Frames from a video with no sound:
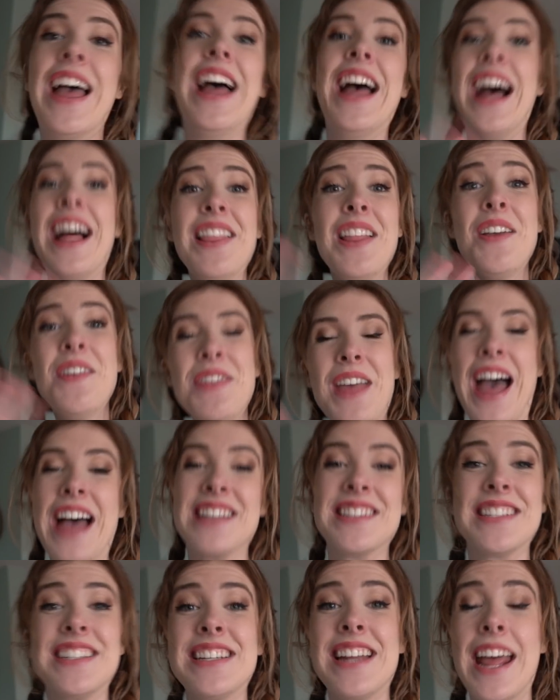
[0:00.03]
Hello there,
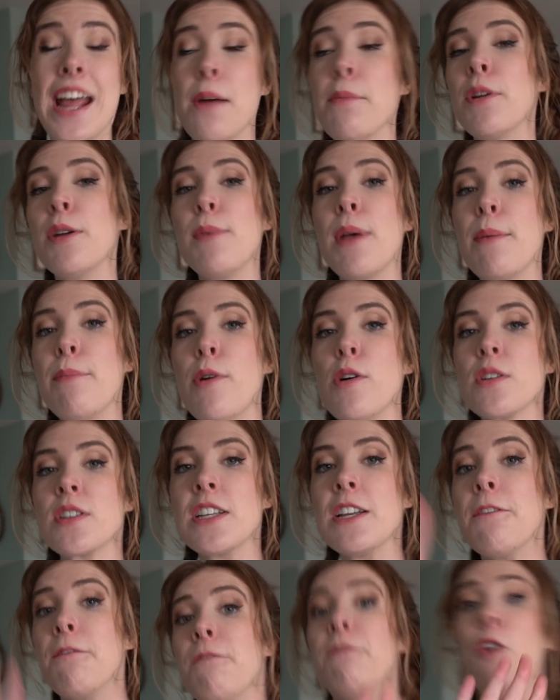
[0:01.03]
so today I'm going to be
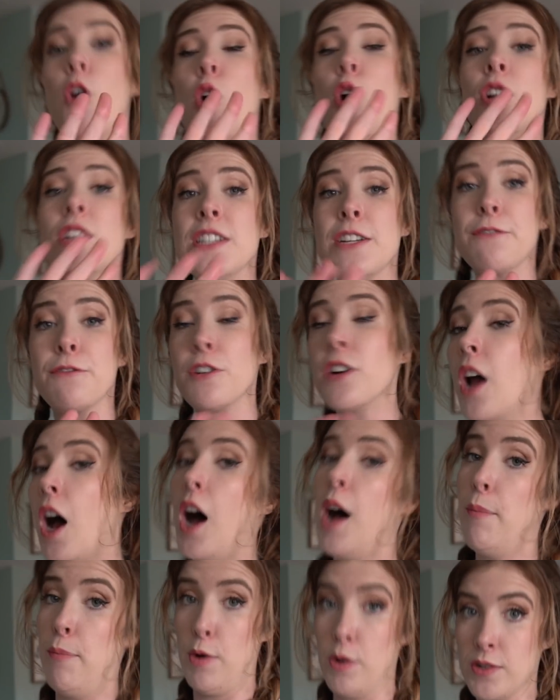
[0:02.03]
unboxing four different
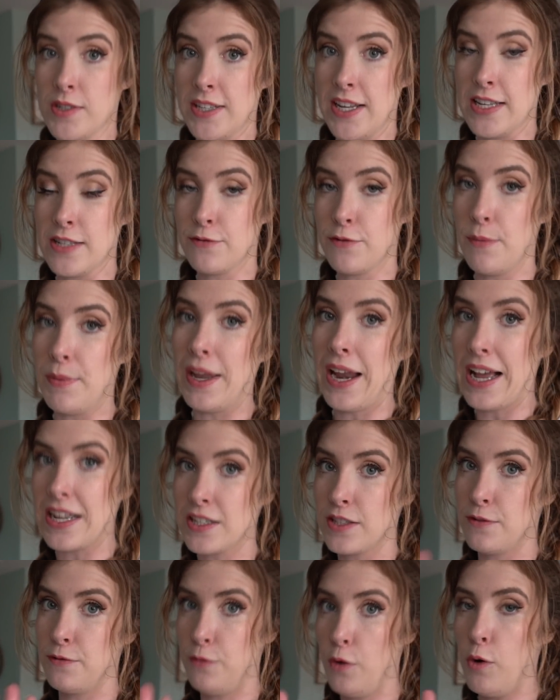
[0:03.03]
art boxes from the
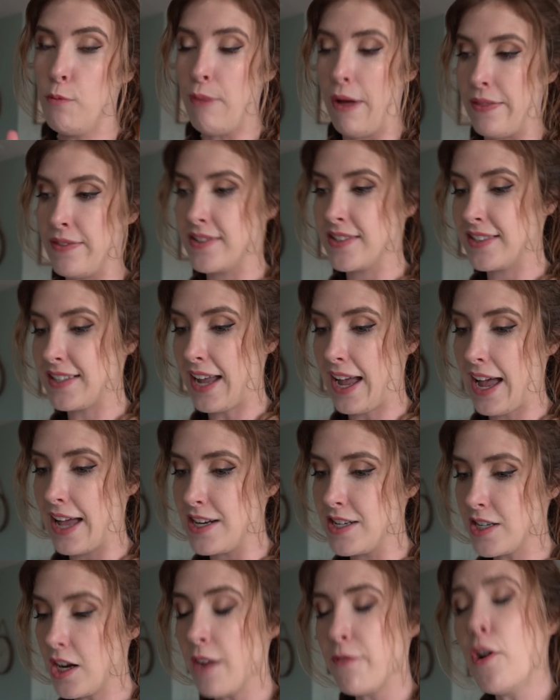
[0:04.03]
last four months
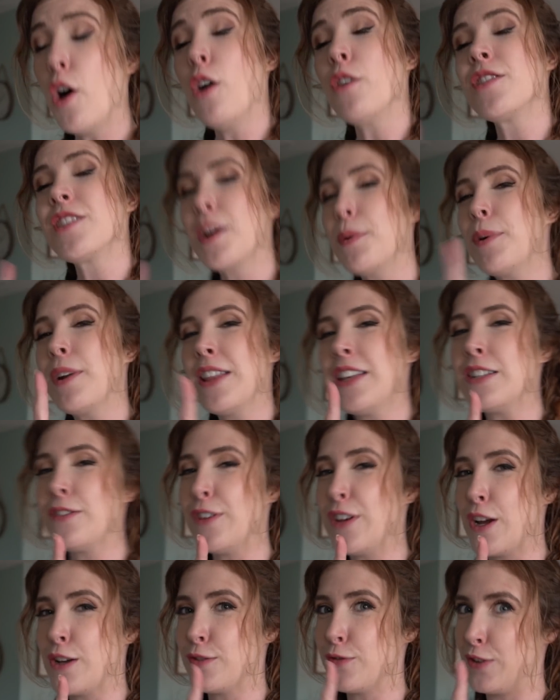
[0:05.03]
and I've not done one of these
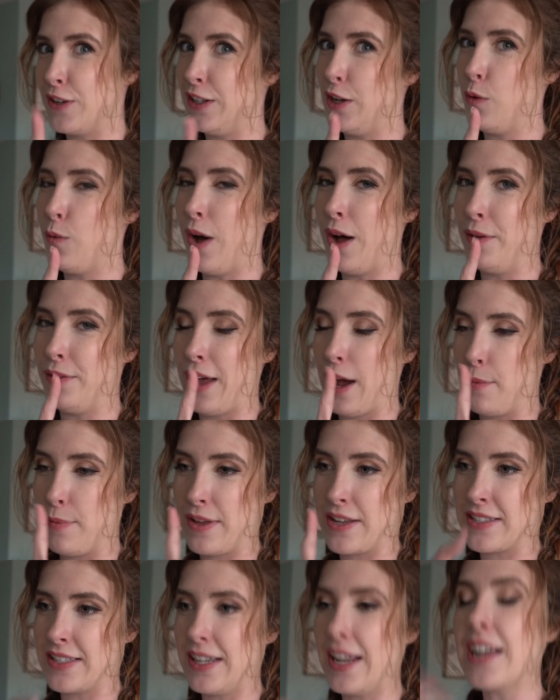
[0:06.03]
videos for a little while now
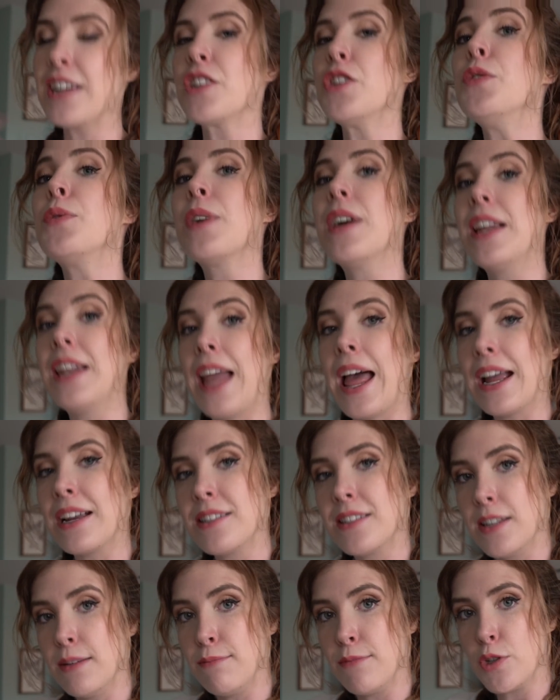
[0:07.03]
because I like to
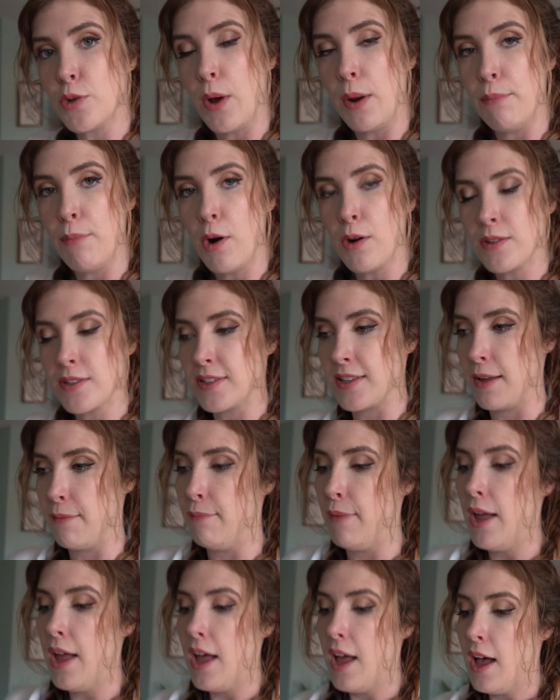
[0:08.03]
collect them to unbox them
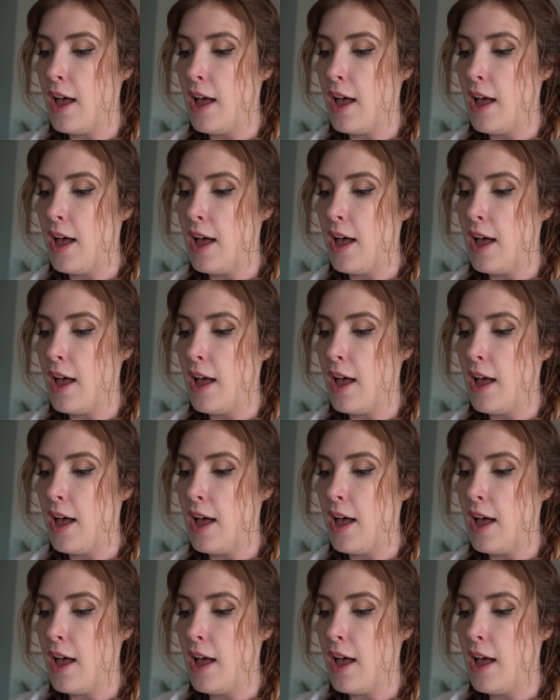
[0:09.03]
um,